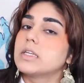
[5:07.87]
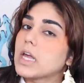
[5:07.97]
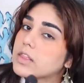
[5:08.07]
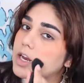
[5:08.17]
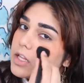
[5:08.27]

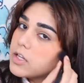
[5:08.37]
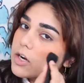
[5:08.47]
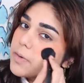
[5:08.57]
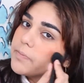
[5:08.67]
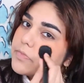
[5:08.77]
get that in
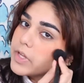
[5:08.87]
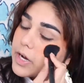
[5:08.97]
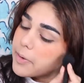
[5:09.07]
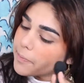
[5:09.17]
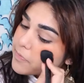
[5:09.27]
there, you
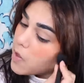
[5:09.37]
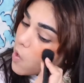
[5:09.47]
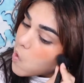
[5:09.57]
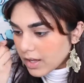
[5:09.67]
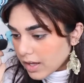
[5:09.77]
know?
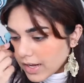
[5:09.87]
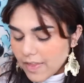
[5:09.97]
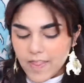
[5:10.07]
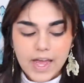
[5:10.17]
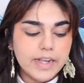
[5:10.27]

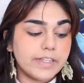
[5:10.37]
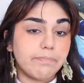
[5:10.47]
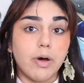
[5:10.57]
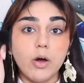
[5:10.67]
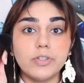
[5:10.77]
Okay, that
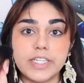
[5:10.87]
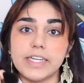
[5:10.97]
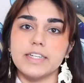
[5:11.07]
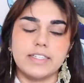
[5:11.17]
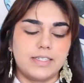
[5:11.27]
is
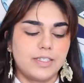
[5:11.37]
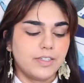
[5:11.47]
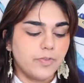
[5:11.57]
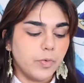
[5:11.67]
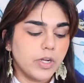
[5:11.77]
potent.
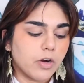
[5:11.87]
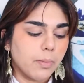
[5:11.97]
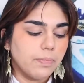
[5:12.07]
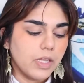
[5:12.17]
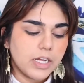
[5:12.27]
We
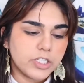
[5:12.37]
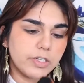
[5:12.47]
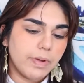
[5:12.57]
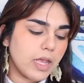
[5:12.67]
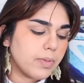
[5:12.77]
are
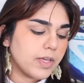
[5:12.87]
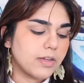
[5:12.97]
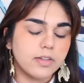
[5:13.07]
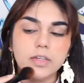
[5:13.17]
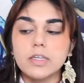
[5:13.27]
blushed,
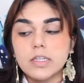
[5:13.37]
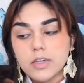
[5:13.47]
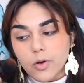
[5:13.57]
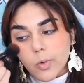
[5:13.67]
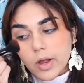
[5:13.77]
baby.
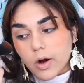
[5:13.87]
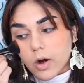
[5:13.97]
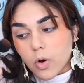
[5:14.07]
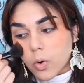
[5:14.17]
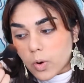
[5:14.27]
We
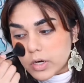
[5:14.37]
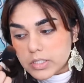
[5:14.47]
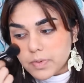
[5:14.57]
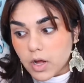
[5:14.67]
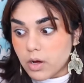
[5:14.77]
are
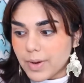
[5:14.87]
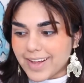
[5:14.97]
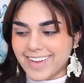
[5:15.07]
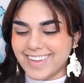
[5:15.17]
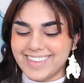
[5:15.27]
orange. Oh my,
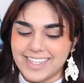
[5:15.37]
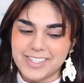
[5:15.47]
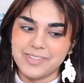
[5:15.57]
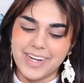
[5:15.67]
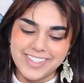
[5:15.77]

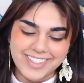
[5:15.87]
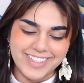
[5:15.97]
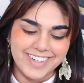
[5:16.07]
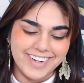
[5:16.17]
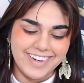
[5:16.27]
that's too
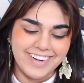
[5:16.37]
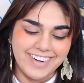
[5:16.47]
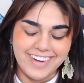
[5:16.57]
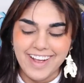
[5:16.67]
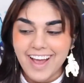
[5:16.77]
much.
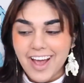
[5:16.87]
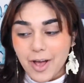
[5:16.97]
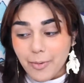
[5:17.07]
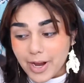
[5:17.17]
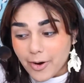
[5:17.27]

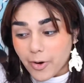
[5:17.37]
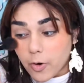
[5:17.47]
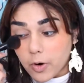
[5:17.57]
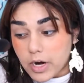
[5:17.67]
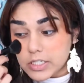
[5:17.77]
We are
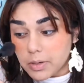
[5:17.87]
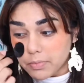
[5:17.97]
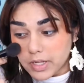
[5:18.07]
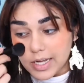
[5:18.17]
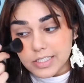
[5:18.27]
orange and
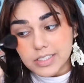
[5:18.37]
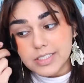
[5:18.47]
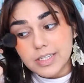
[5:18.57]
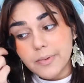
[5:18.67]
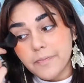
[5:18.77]
blushed.